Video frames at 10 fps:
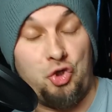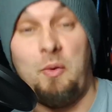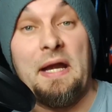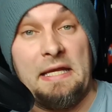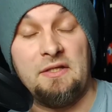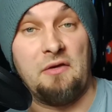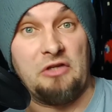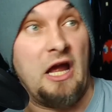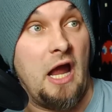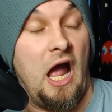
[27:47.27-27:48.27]
20. So I
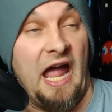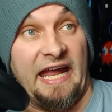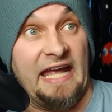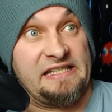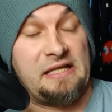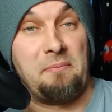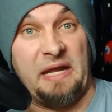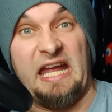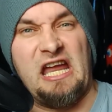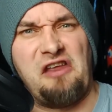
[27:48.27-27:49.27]
was like, I guess I'm
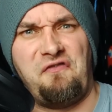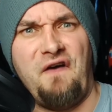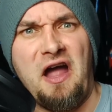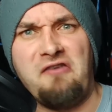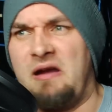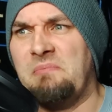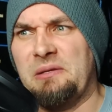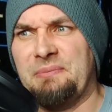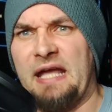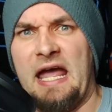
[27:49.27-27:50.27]
getting a Fire
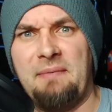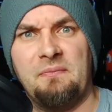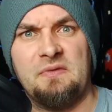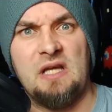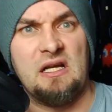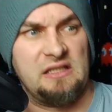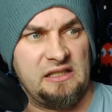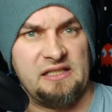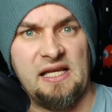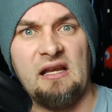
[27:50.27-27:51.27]
Emblem game. So as
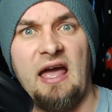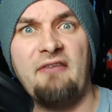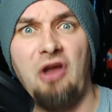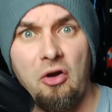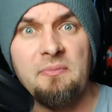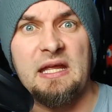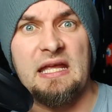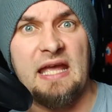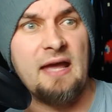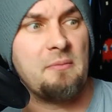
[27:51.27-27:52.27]
you can tell, I haven't owned
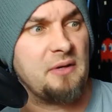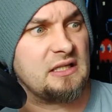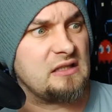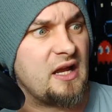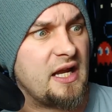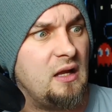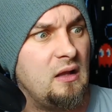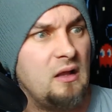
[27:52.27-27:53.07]
it yet, but it's like,